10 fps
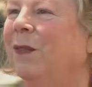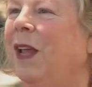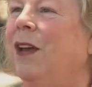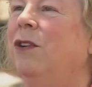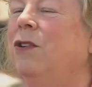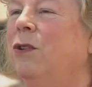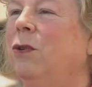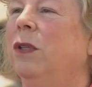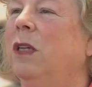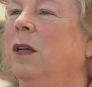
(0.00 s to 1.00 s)
Lighters are
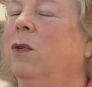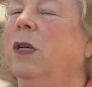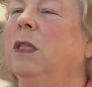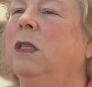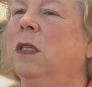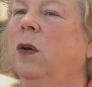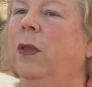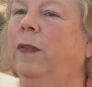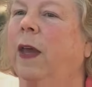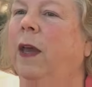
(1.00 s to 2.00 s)
tools, not toys. And
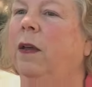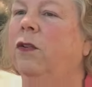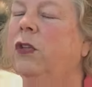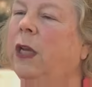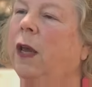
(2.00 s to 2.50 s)
clinical psychologist